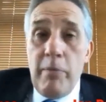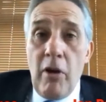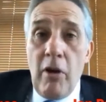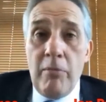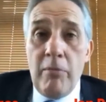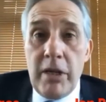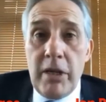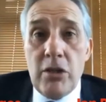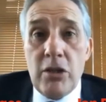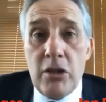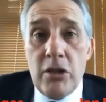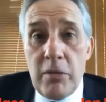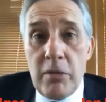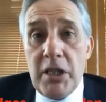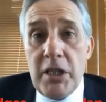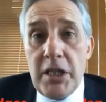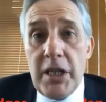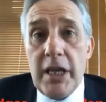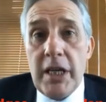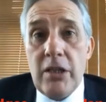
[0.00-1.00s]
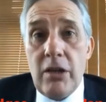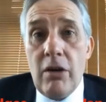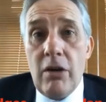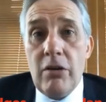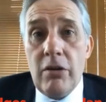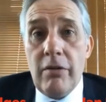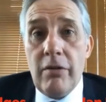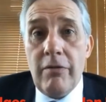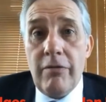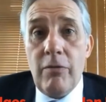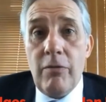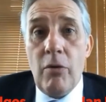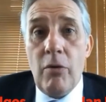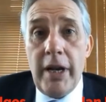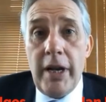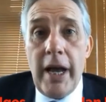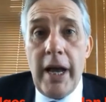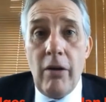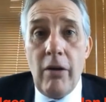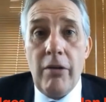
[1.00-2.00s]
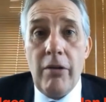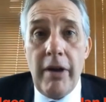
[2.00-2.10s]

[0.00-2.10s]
only problem is there's about 649